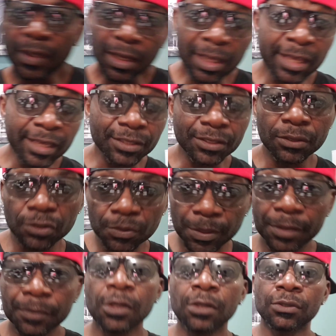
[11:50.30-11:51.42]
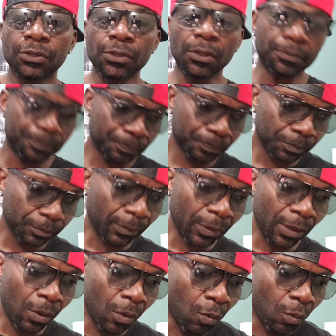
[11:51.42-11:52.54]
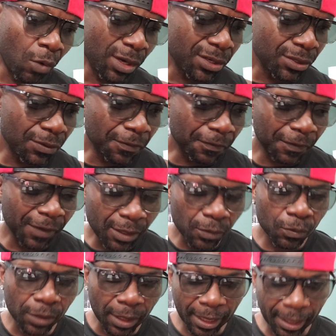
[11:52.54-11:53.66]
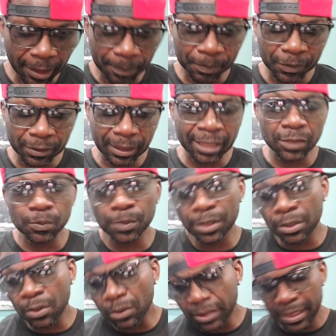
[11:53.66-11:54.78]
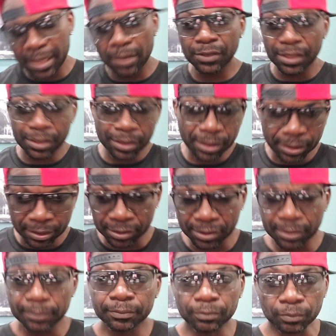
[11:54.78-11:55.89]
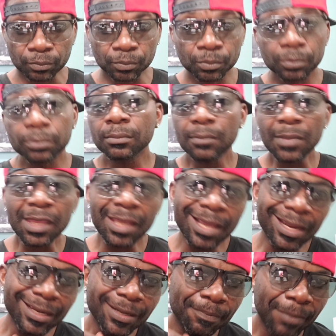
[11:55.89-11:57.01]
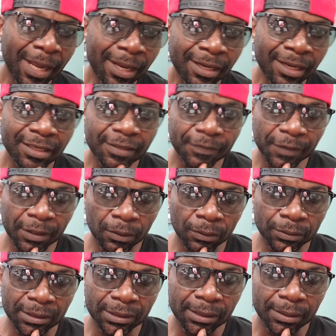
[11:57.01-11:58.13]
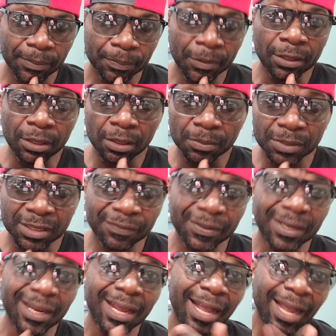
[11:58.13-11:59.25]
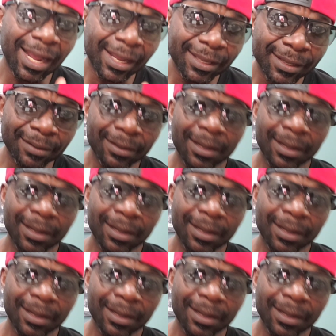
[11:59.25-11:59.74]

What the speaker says: Excuse me. So what do you think would happen as we go down the years and the mining difficulty becomes even higher